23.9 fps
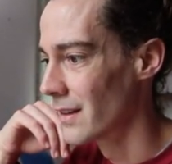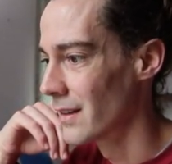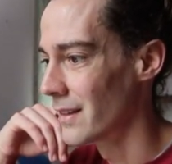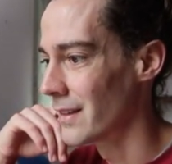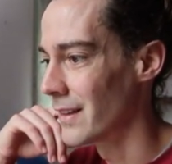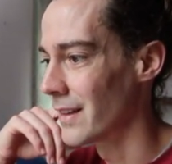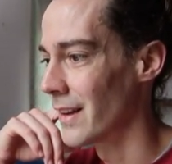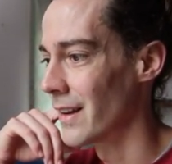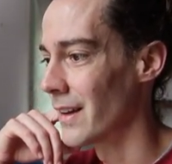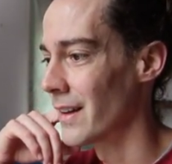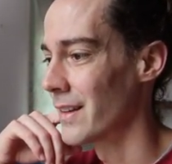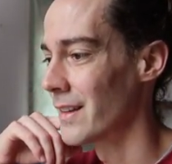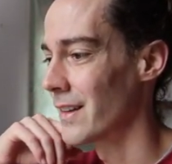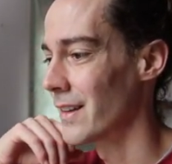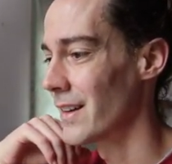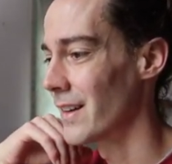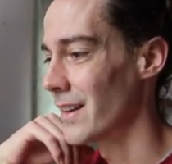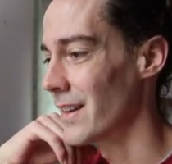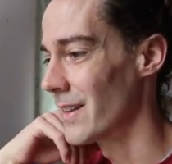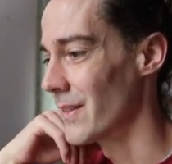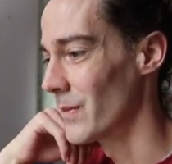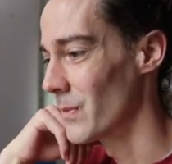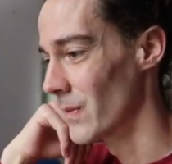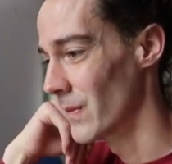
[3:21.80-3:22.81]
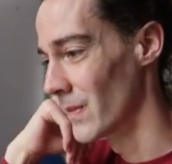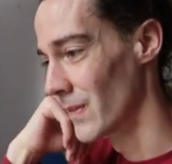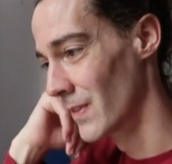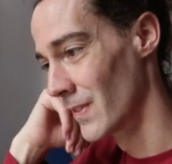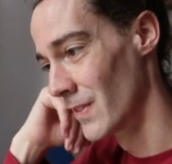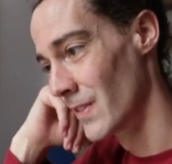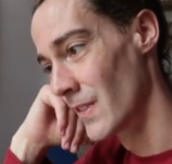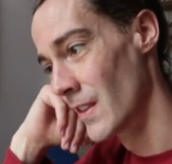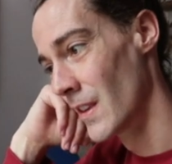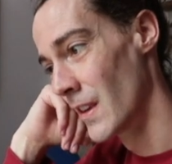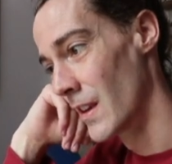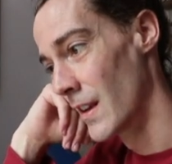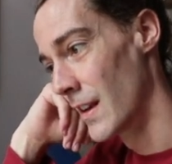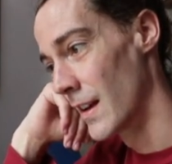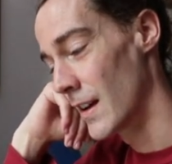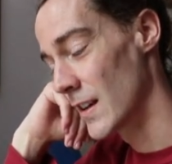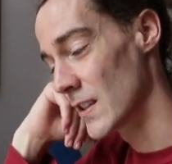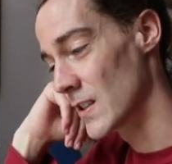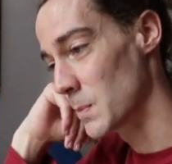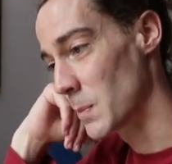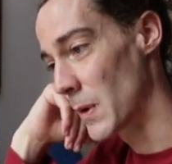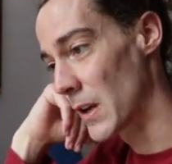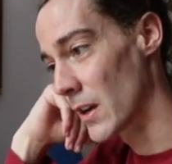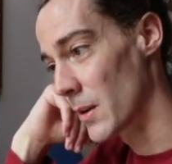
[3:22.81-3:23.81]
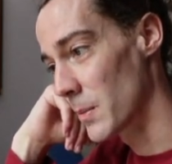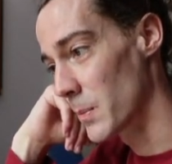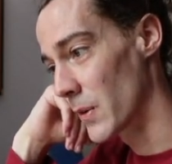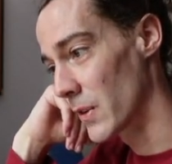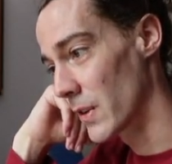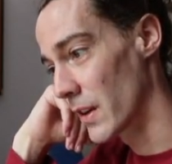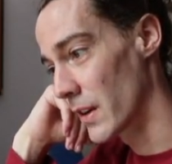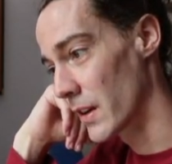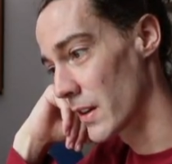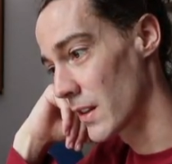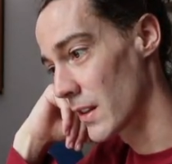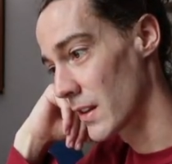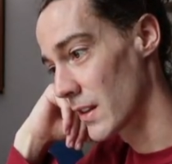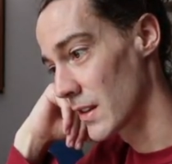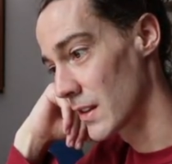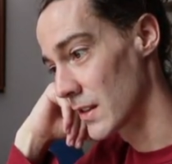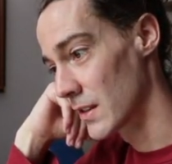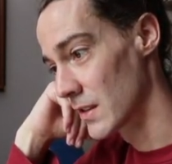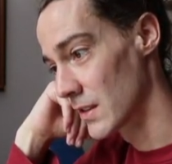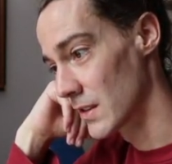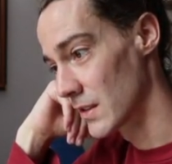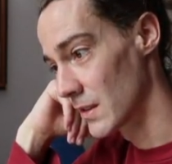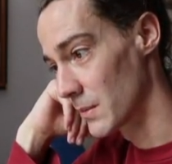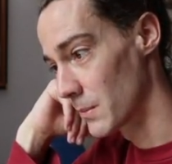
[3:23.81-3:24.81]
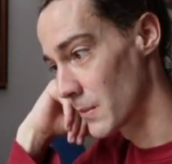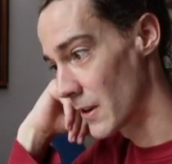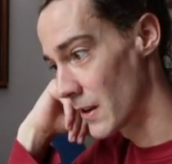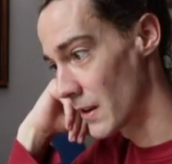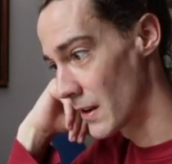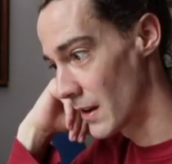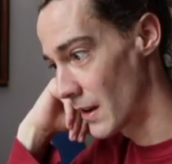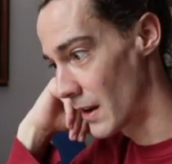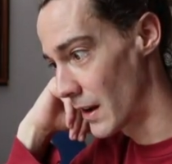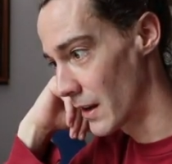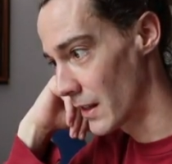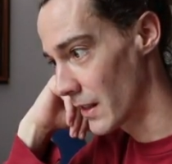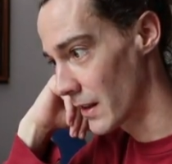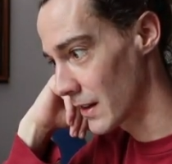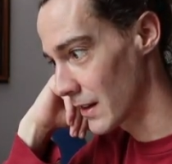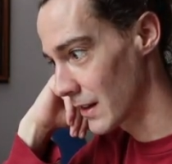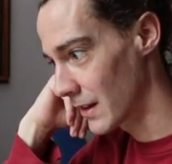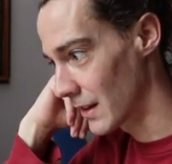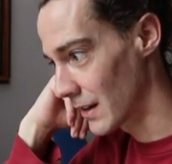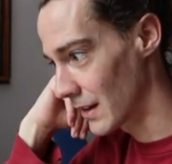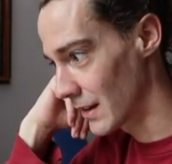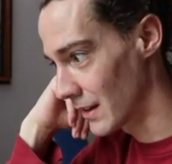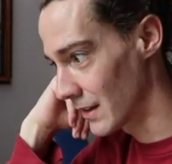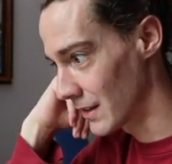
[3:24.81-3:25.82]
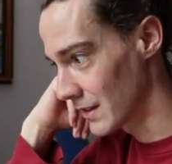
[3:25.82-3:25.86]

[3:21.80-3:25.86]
Yeah, here I am. I sped up a lot of this, but I like it.